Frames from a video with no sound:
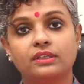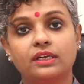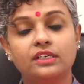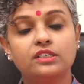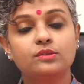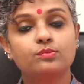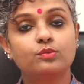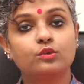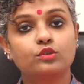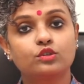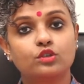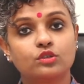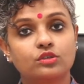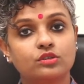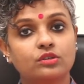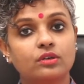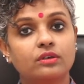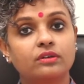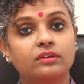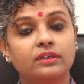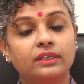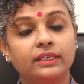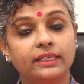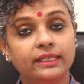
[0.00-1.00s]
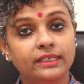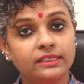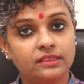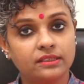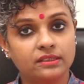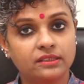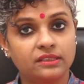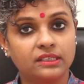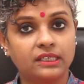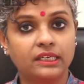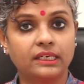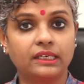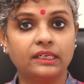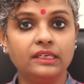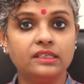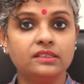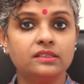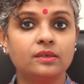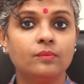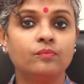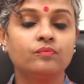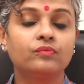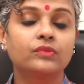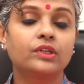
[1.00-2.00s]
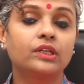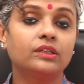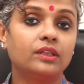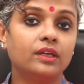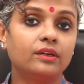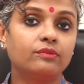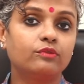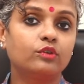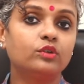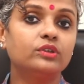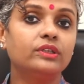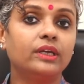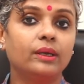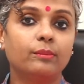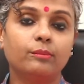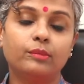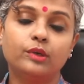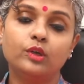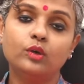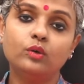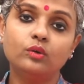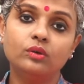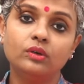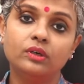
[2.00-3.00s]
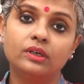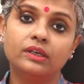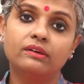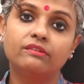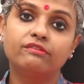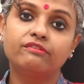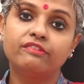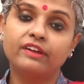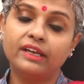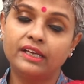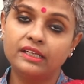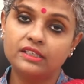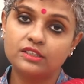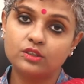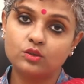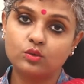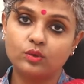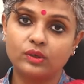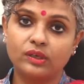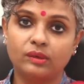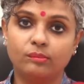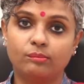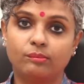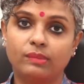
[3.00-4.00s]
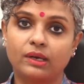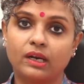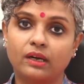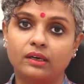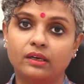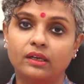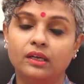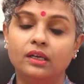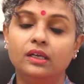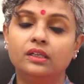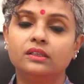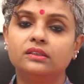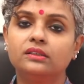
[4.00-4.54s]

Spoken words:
That is, progesterone release is decreased, therefore the embryo fails to implant.